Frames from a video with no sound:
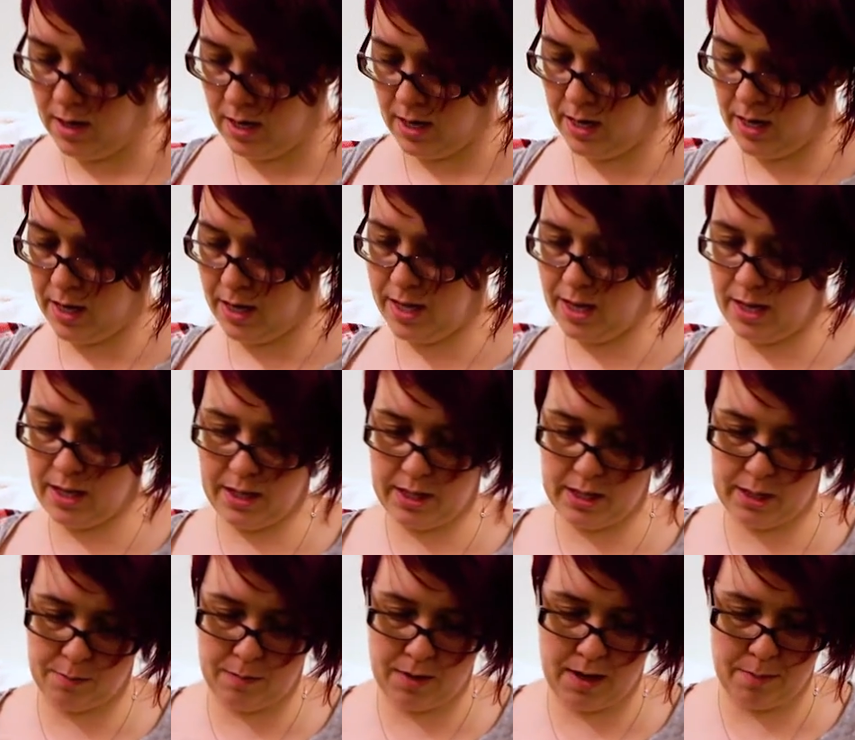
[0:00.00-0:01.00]
and I think
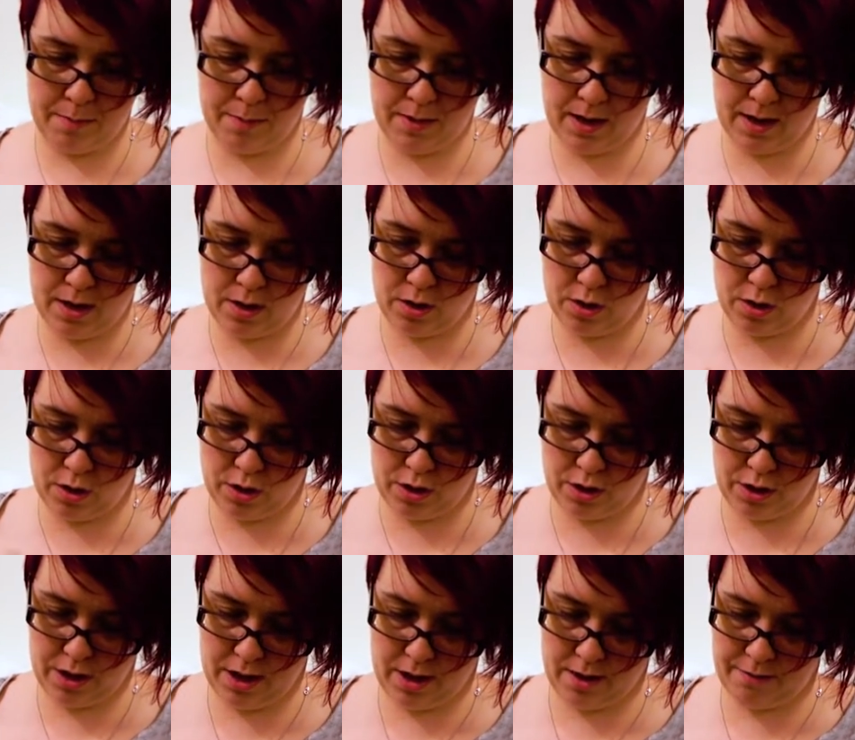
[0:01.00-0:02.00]
this may be another
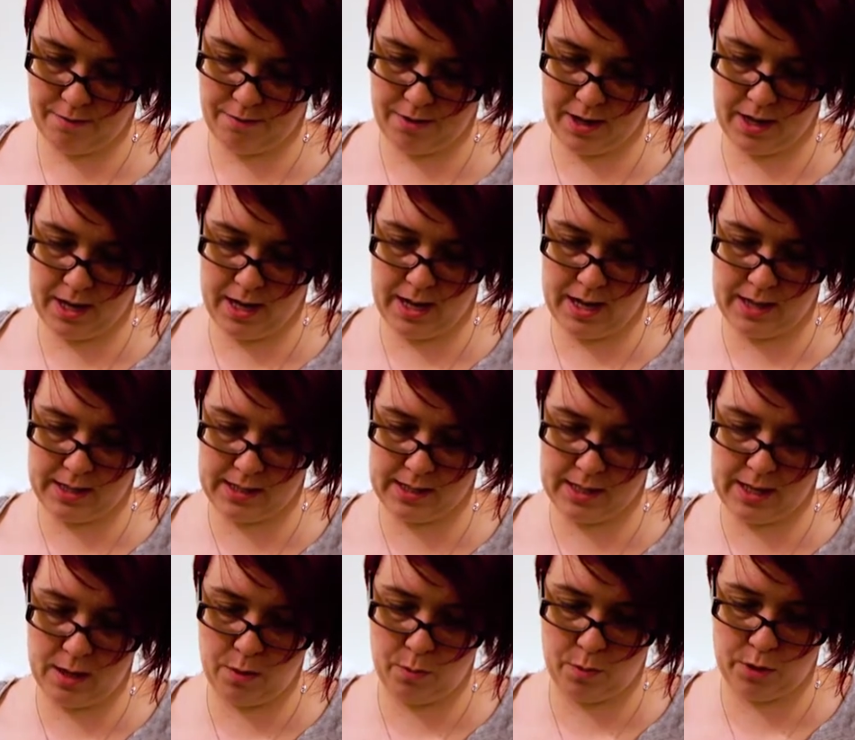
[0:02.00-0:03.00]
thing for Casey,